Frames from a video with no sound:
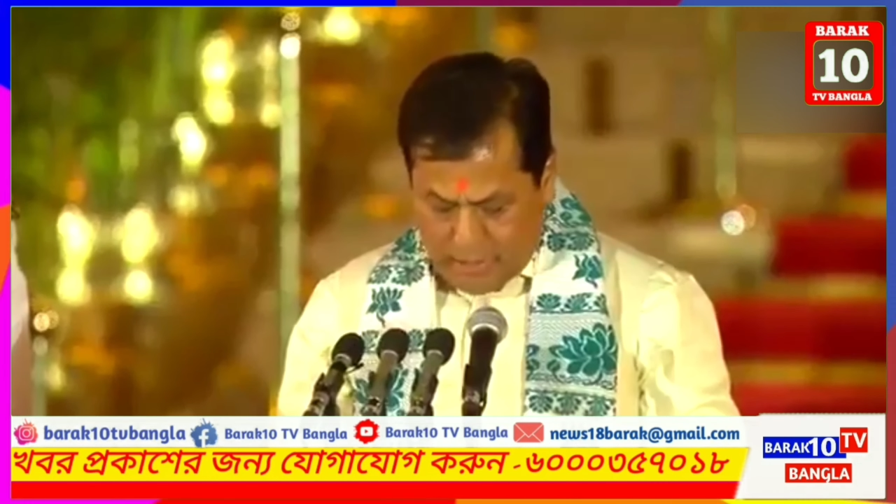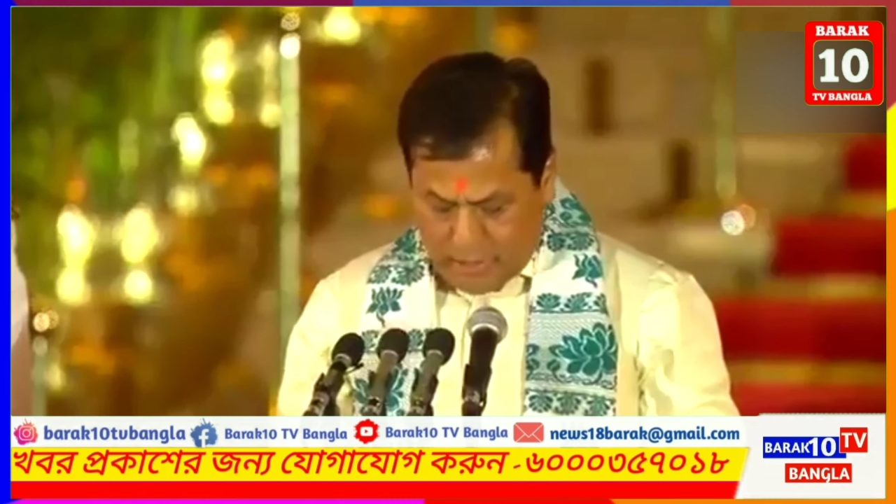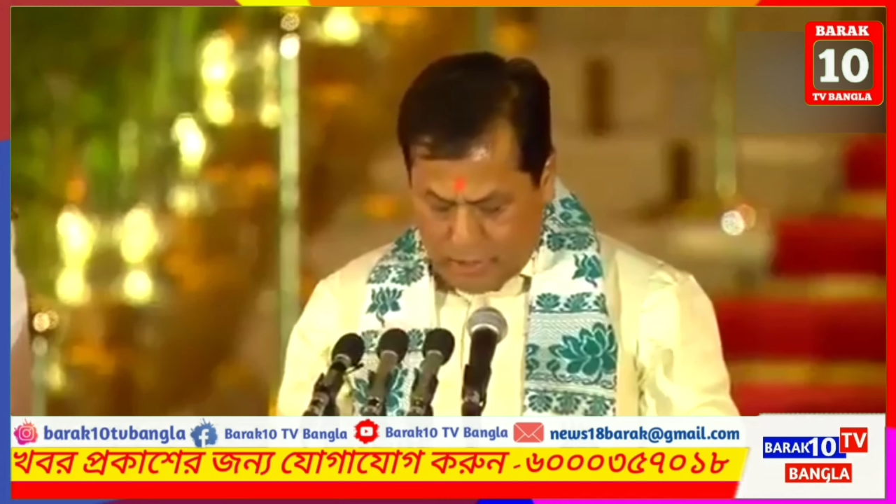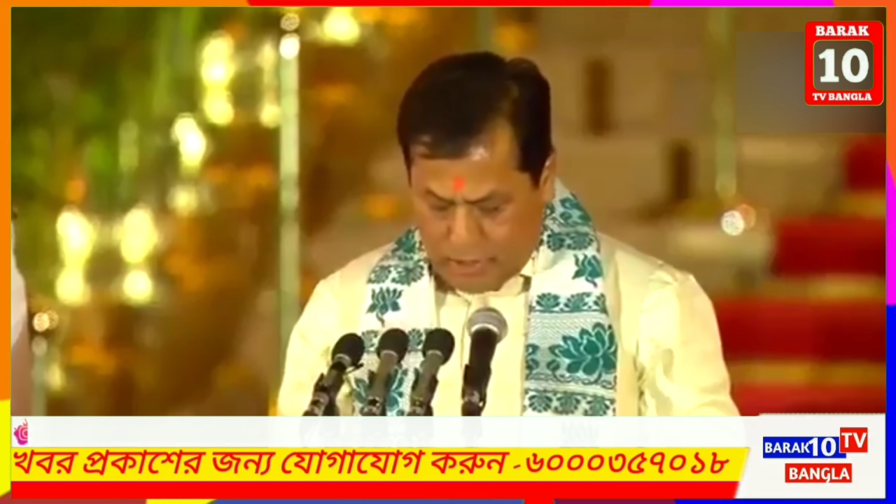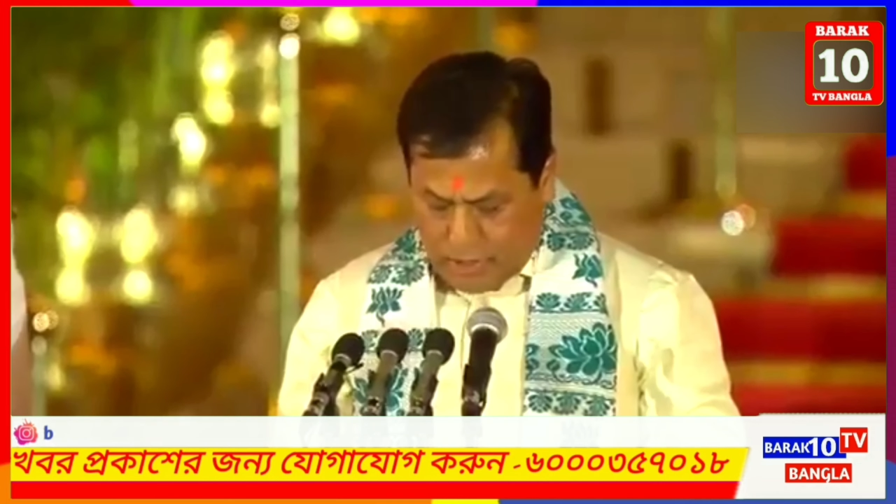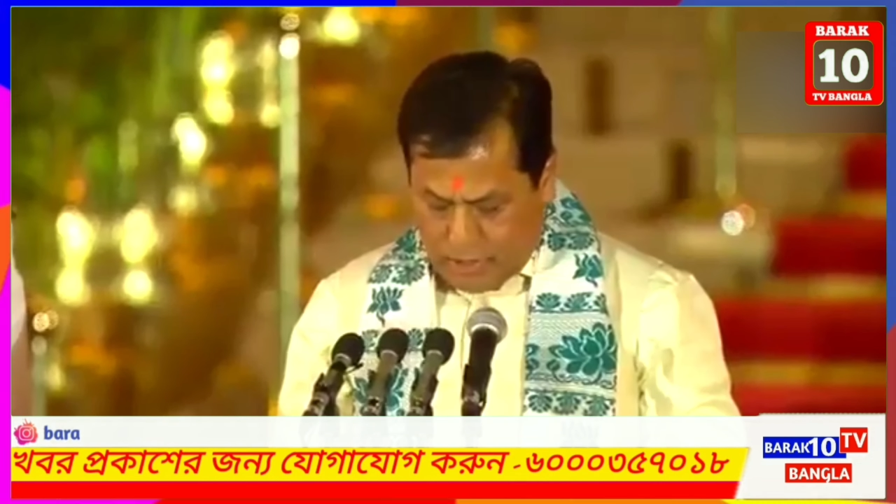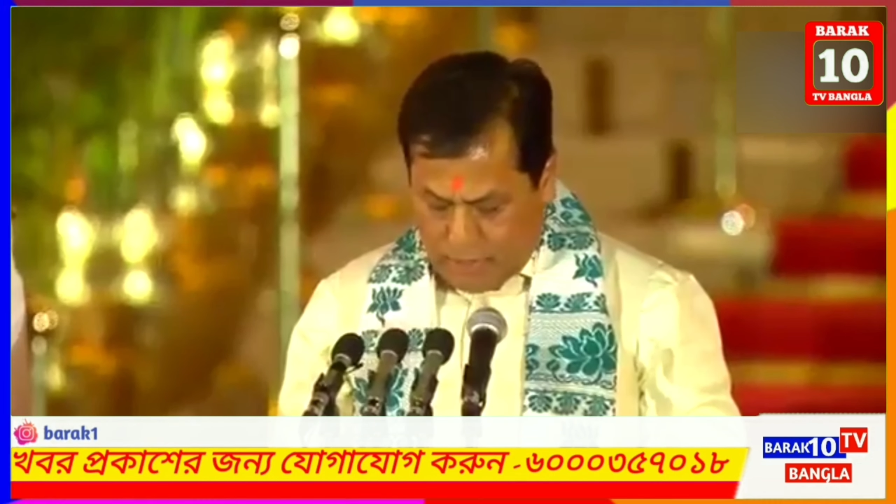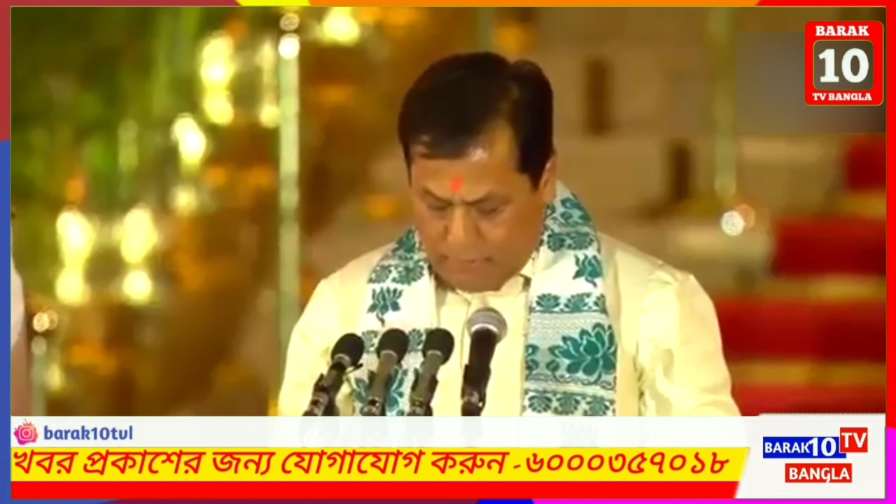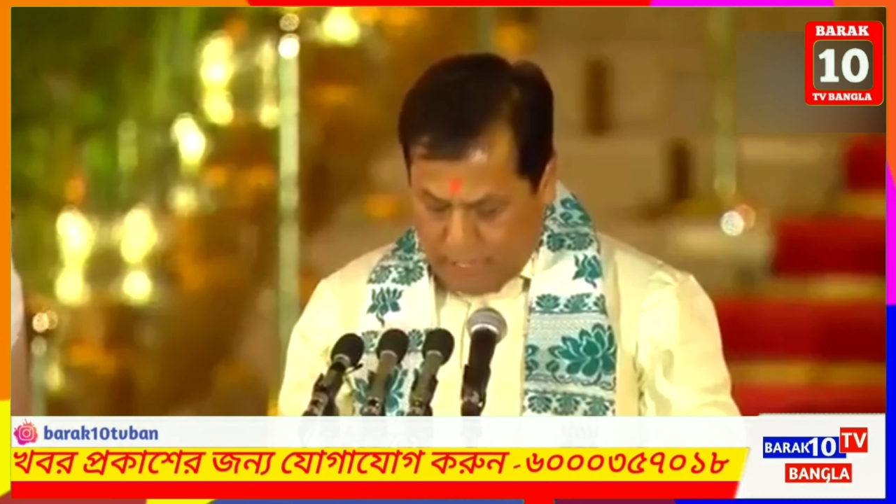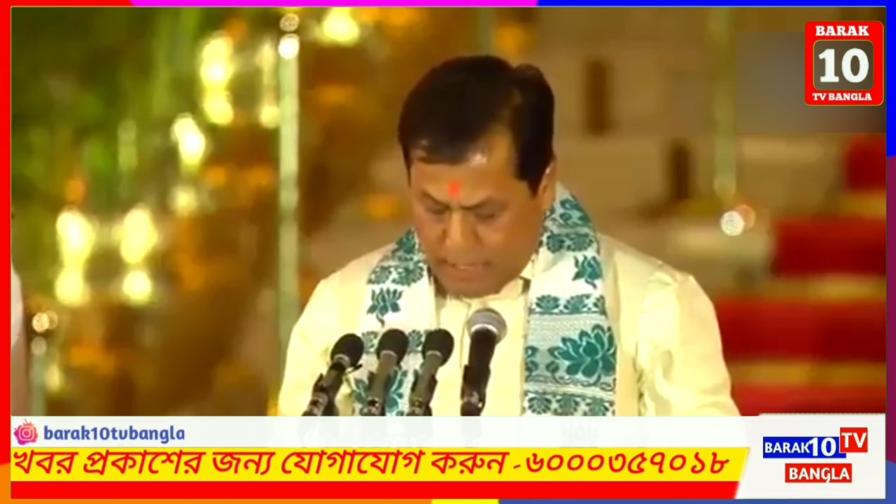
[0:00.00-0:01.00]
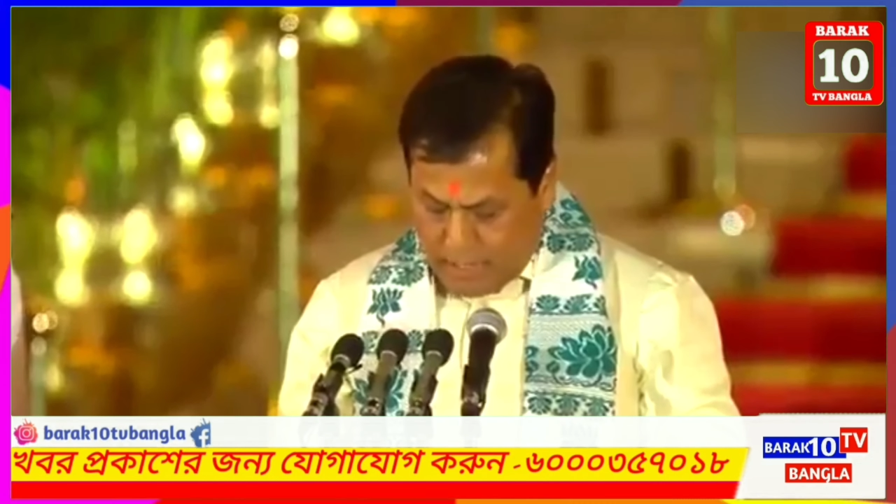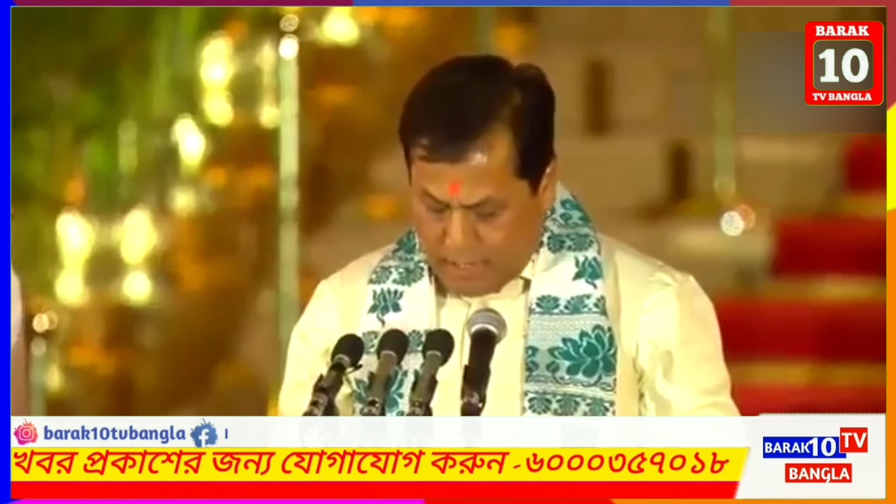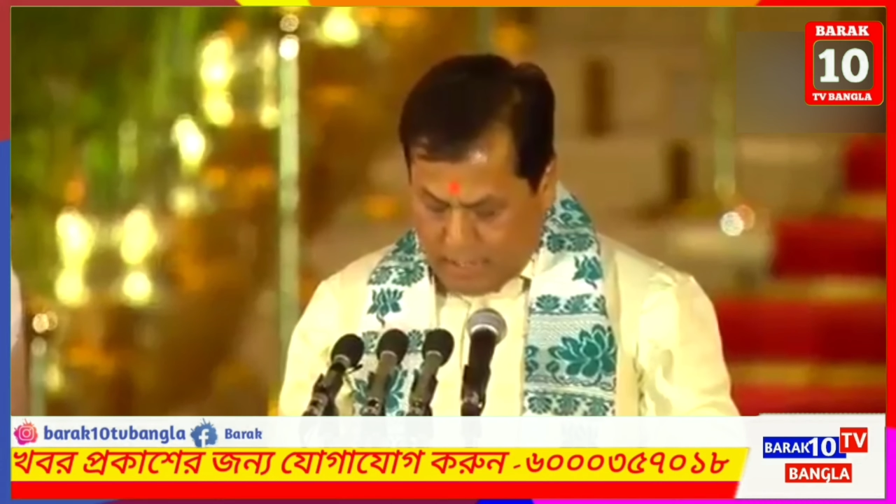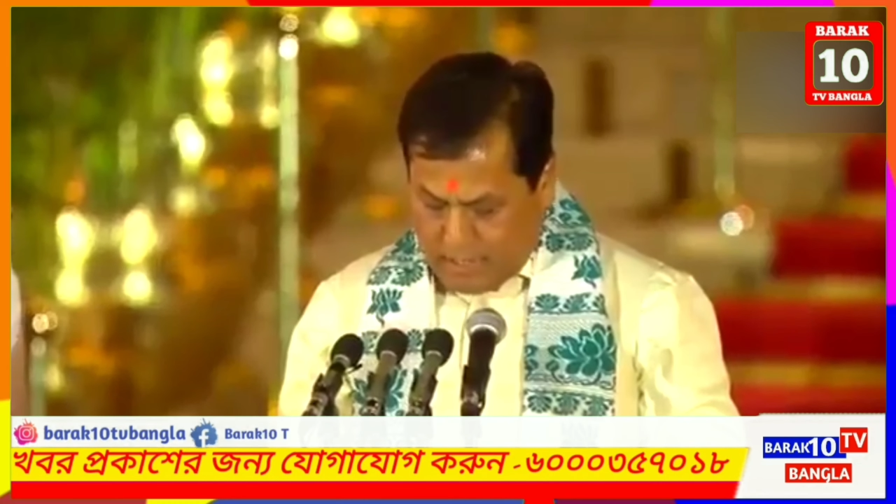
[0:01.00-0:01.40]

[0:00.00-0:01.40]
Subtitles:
integrity of India,